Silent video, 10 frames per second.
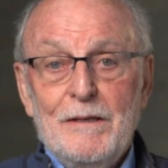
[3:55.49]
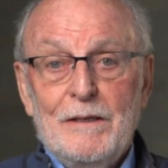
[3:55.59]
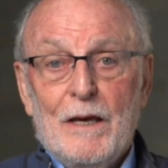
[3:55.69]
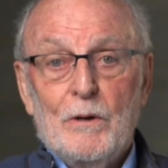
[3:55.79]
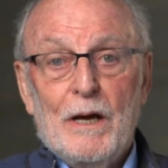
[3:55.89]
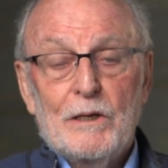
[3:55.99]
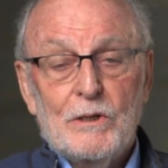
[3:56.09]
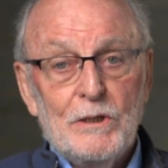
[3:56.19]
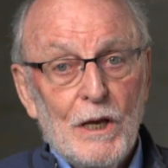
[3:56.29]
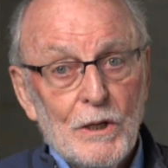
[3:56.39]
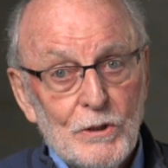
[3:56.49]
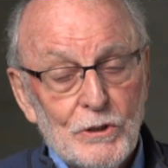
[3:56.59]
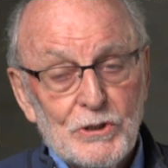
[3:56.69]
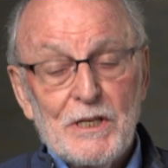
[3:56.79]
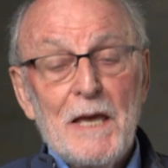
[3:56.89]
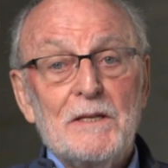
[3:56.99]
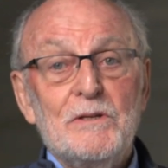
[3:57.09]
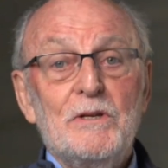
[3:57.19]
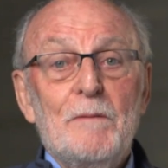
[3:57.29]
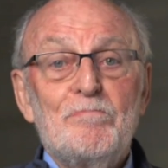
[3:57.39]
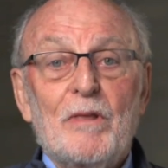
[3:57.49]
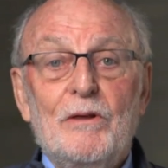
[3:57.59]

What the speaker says: Now, I can understand